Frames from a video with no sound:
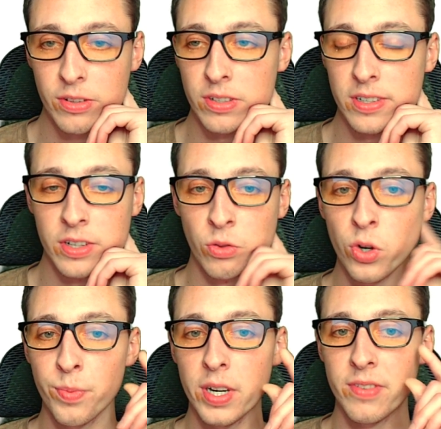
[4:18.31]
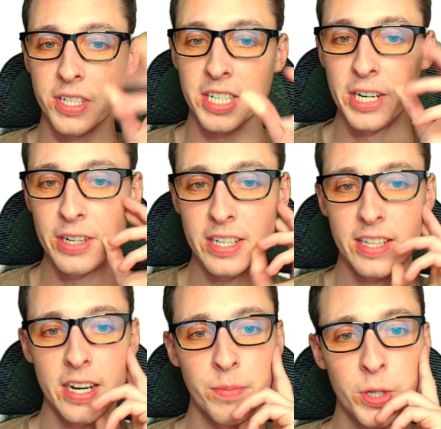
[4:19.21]
little bit of a secret
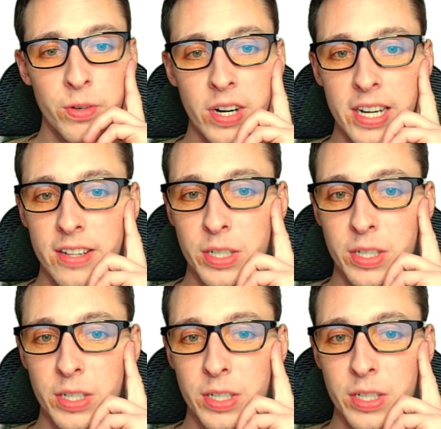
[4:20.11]
that I'm doing right now